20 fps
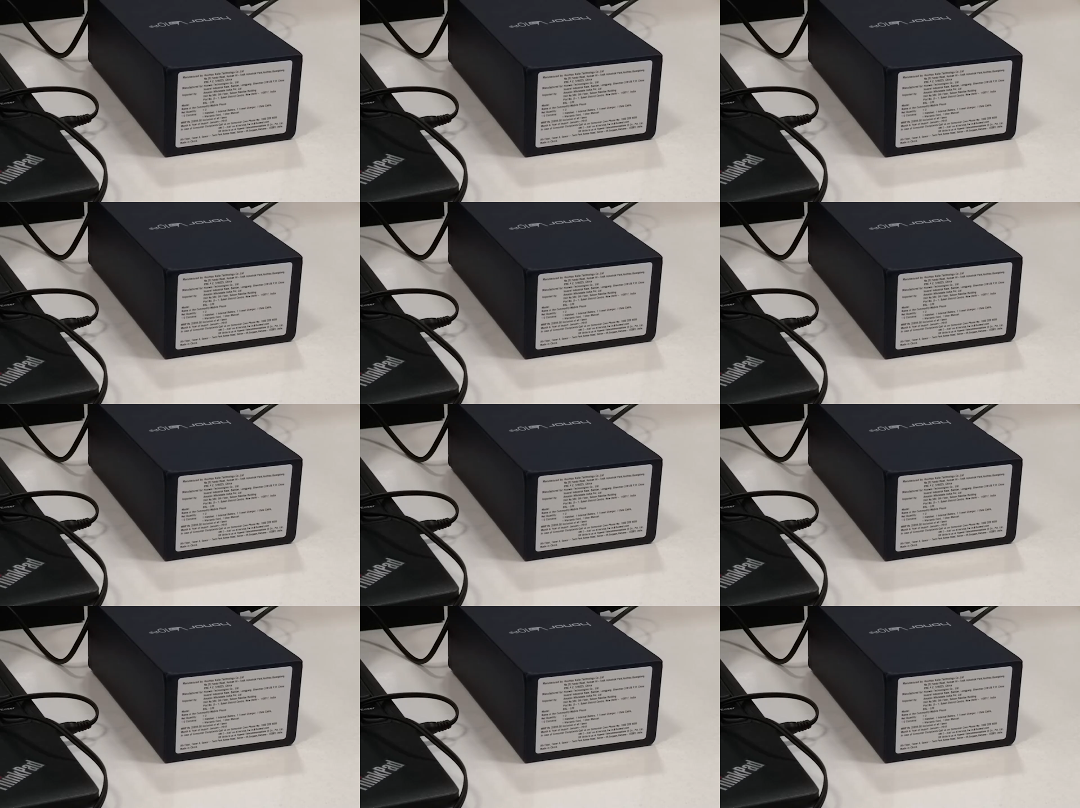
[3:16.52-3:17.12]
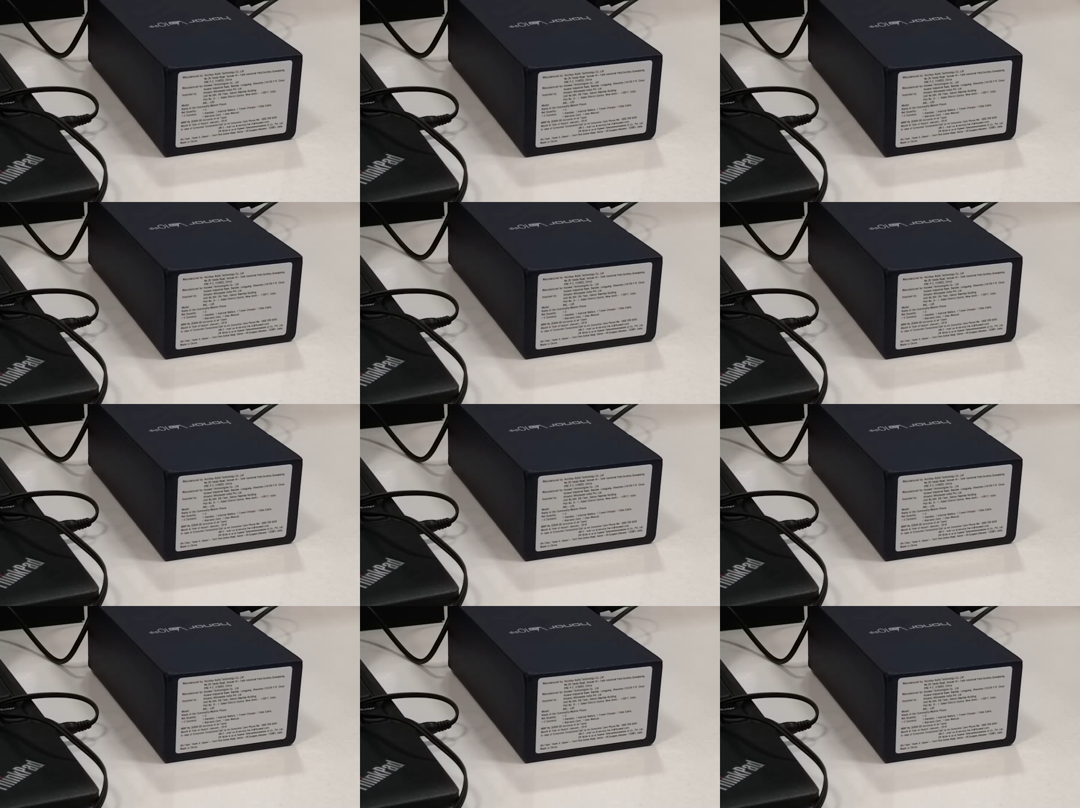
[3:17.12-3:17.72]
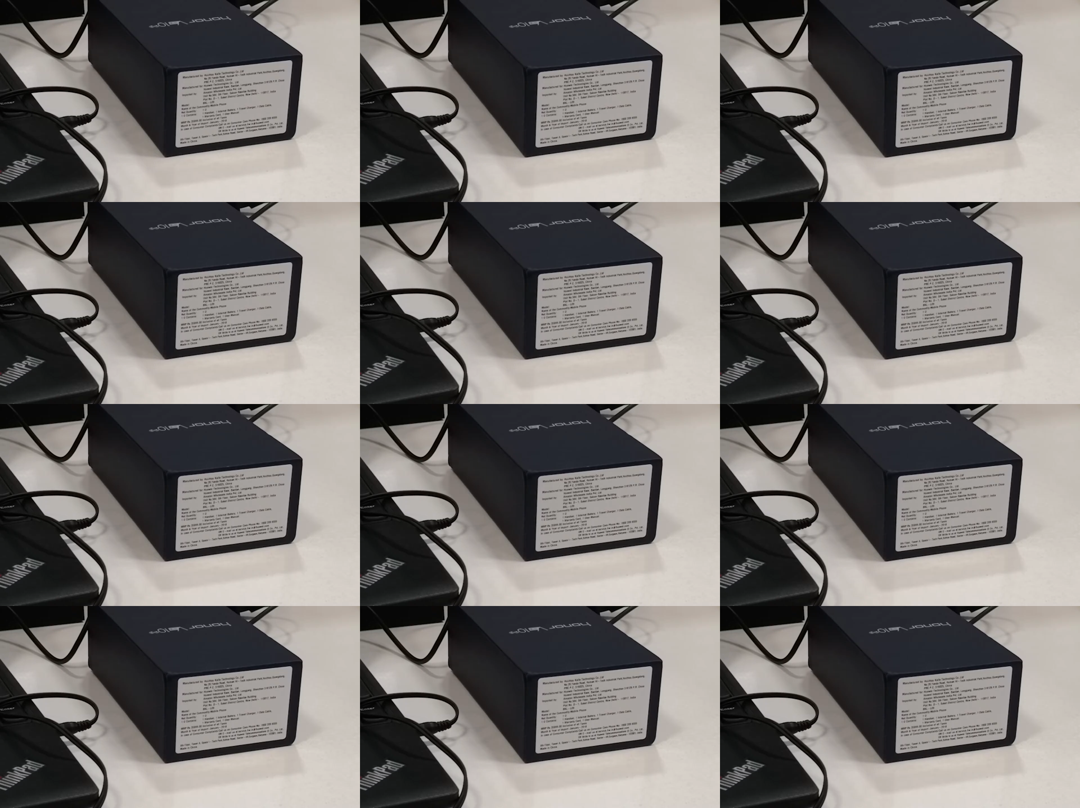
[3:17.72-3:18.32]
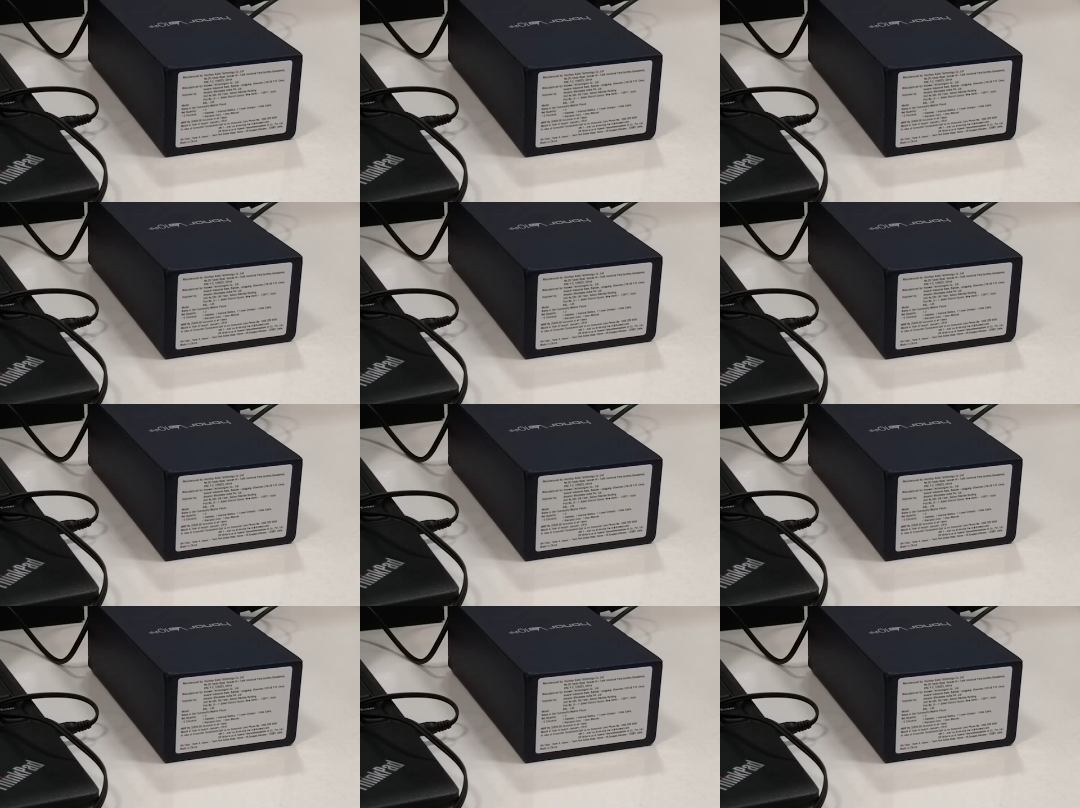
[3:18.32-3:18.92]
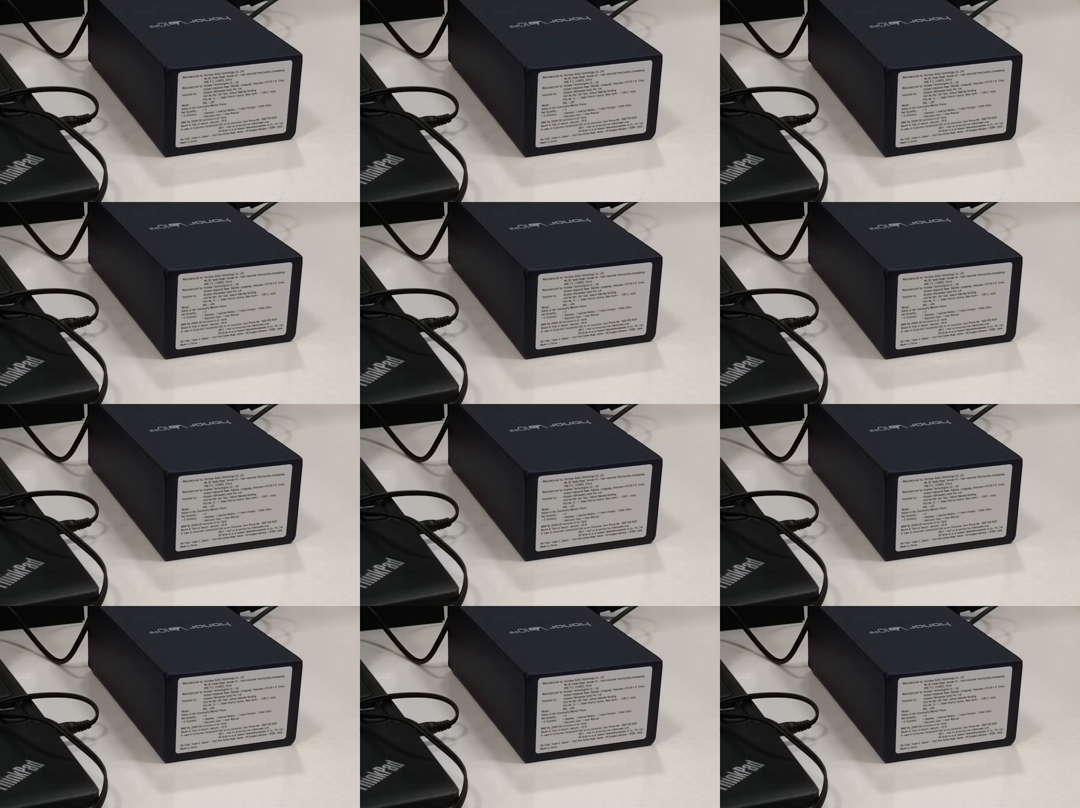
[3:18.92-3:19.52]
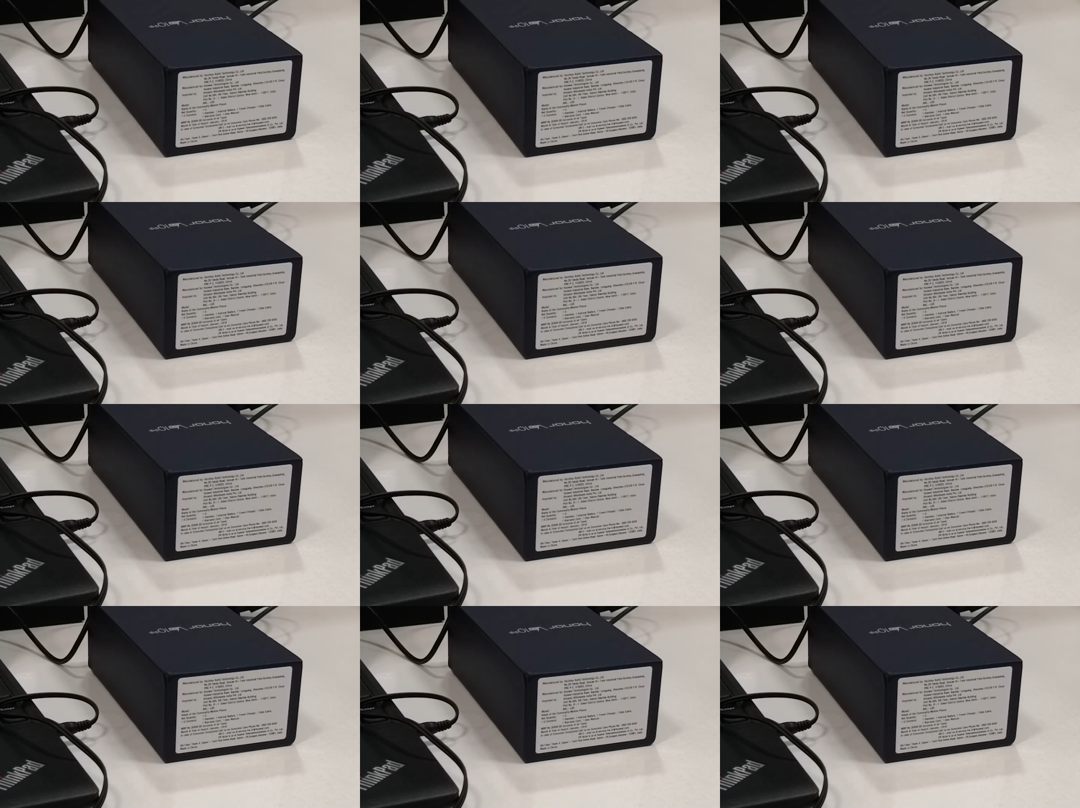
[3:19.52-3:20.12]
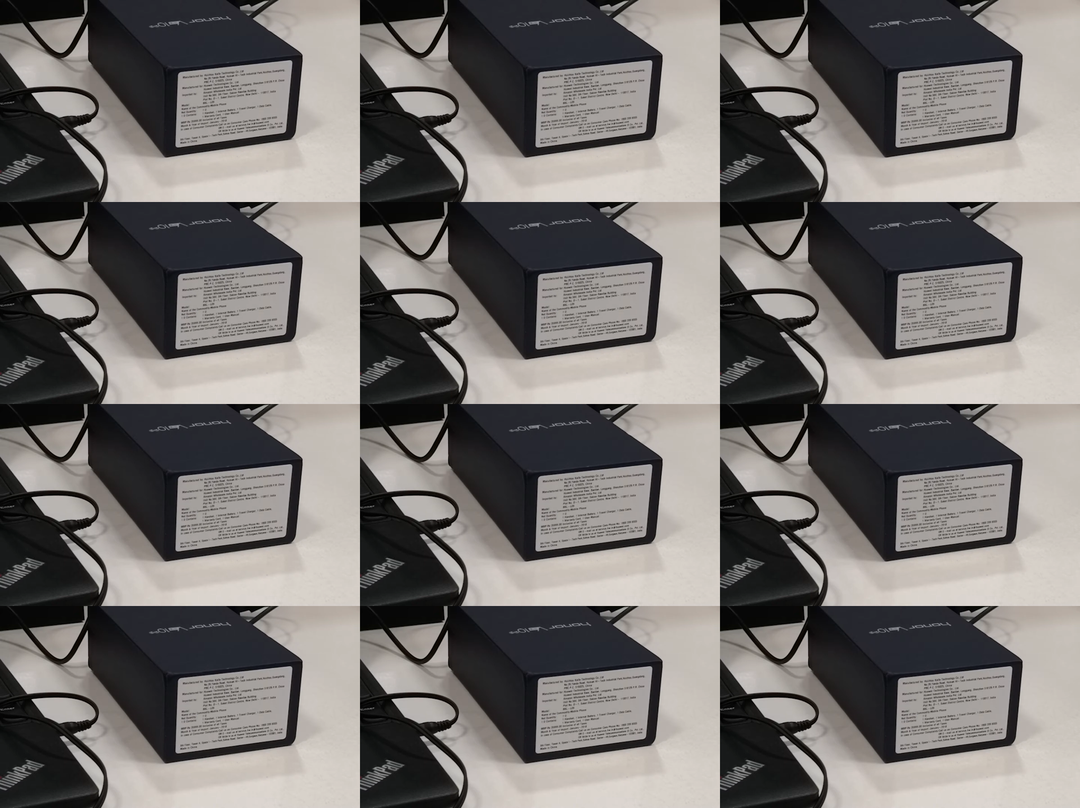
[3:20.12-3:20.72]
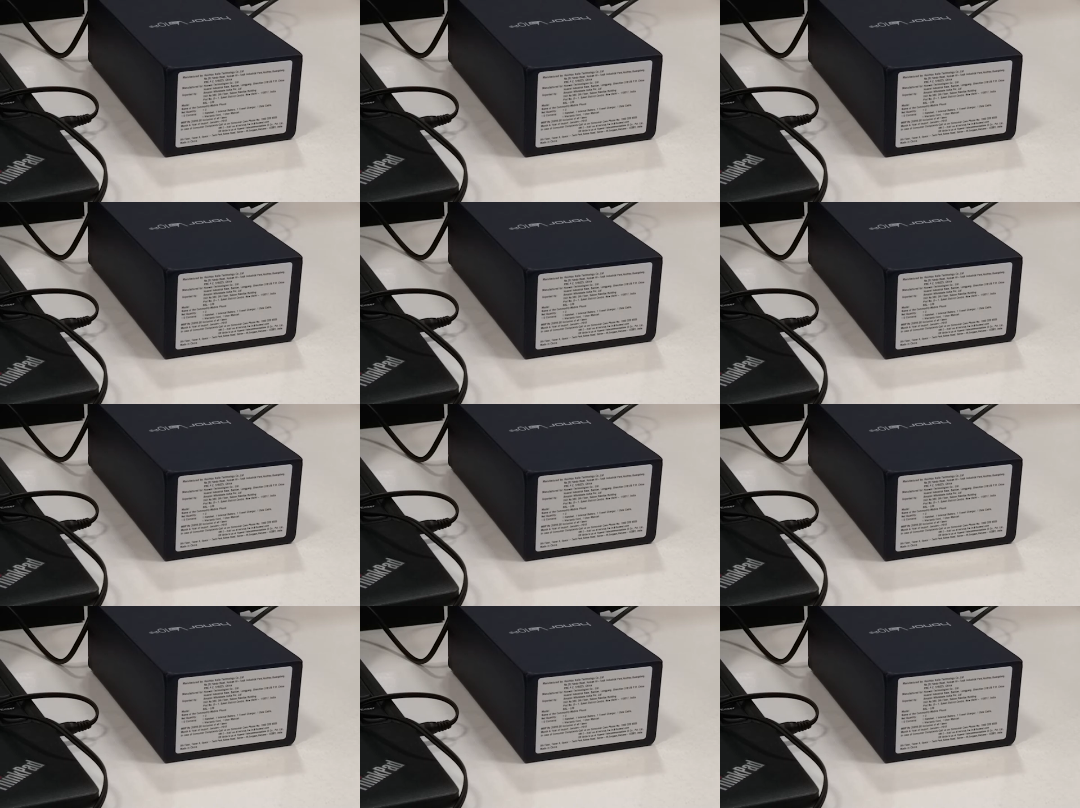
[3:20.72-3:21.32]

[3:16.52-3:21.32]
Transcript: Nobody's mouth can be seen.